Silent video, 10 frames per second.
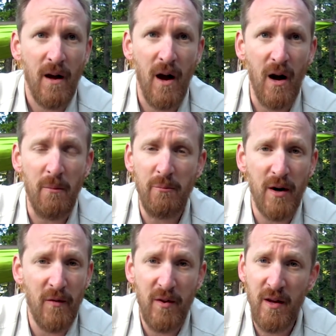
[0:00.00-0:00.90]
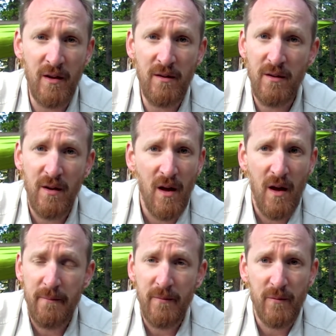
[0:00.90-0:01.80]
But at the end,
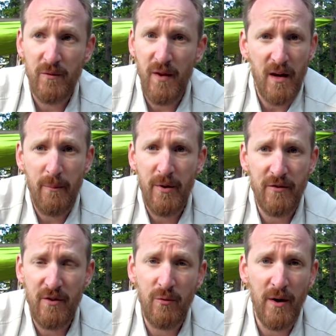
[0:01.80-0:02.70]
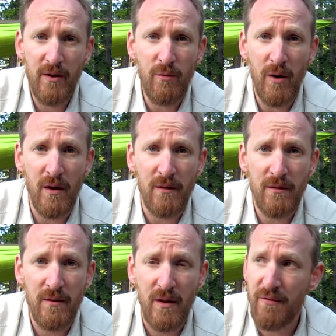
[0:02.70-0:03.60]
take a picture of what you want.
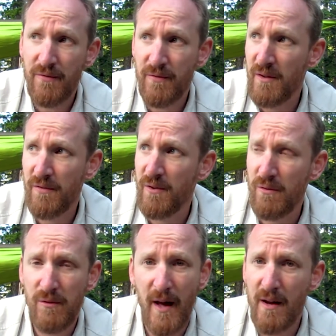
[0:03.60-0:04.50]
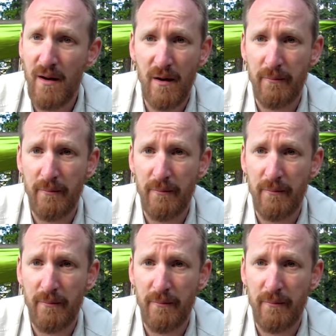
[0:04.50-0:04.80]
If you like